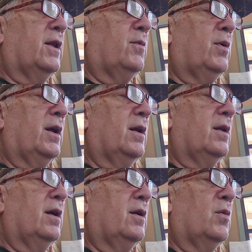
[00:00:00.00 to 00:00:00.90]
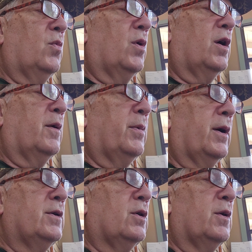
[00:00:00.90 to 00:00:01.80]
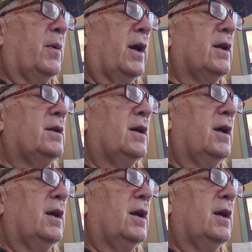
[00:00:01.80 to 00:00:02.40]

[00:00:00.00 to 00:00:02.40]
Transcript: 3-letter word appears on the page,